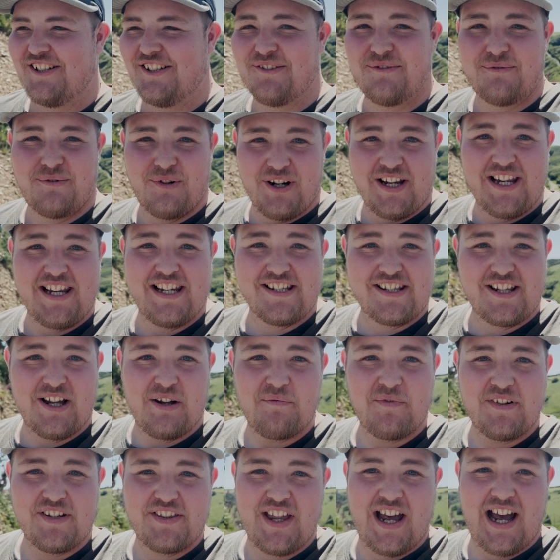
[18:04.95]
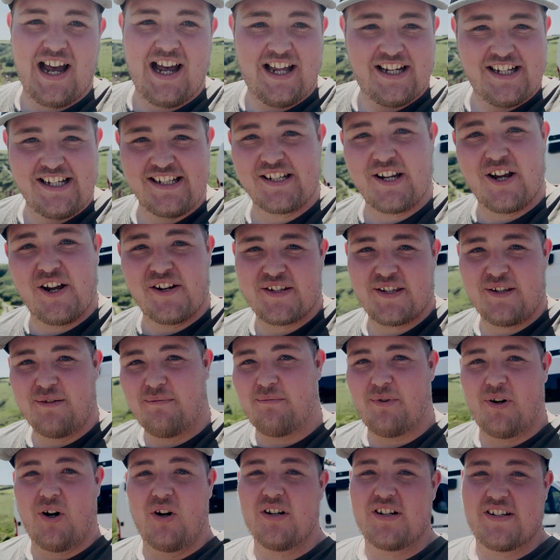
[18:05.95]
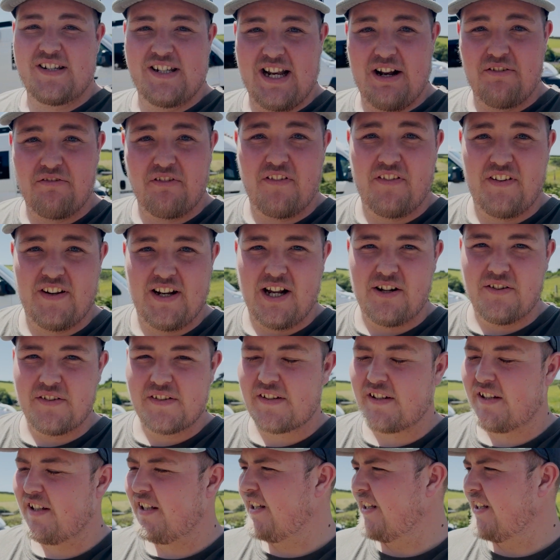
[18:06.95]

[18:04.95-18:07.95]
what he's done with that, and his custom box and everything else.